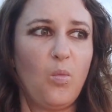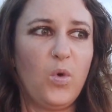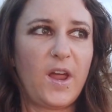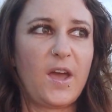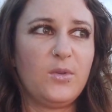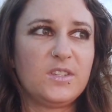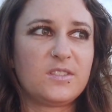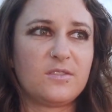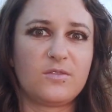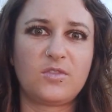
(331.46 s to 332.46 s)
when I
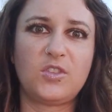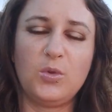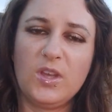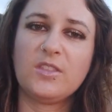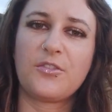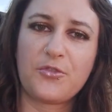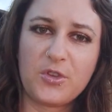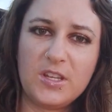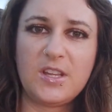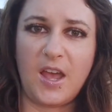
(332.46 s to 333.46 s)
was doing the
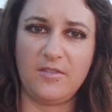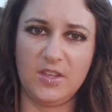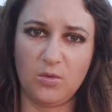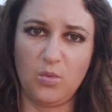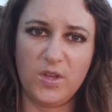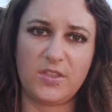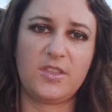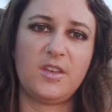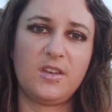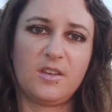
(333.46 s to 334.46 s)
free diving
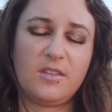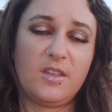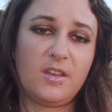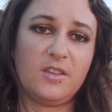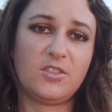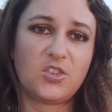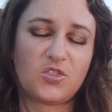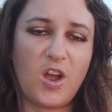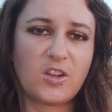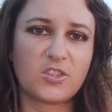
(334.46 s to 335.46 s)
with the
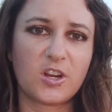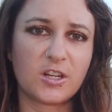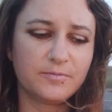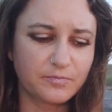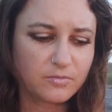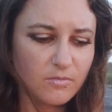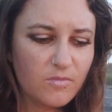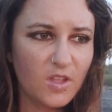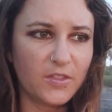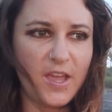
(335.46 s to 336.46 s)
instructor,
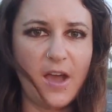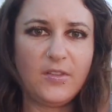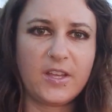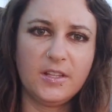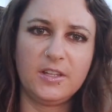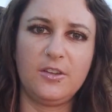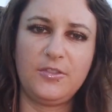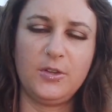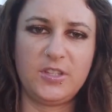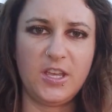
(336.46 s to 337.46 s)
they have like a little
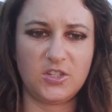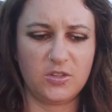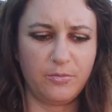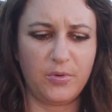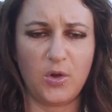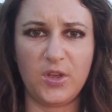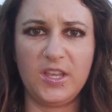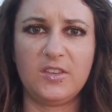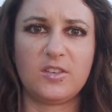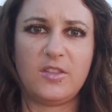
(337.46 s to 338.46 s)
flotation
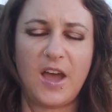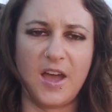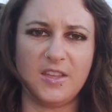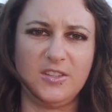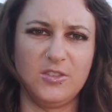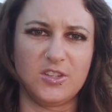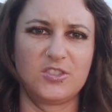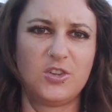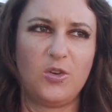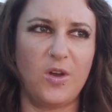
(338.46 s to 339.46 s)
buoy so that,
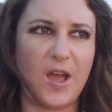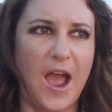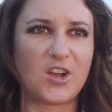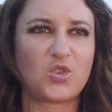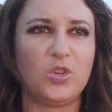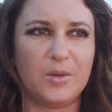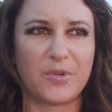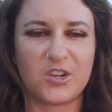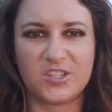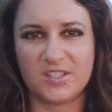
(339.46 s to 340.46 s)
there's no actual
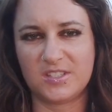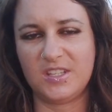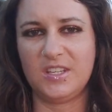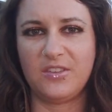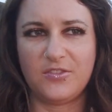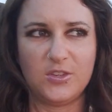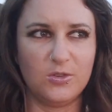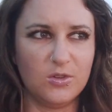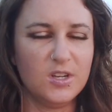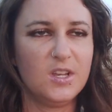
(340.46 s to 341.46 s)
emergency if
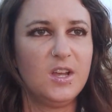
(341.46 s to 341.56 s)
you,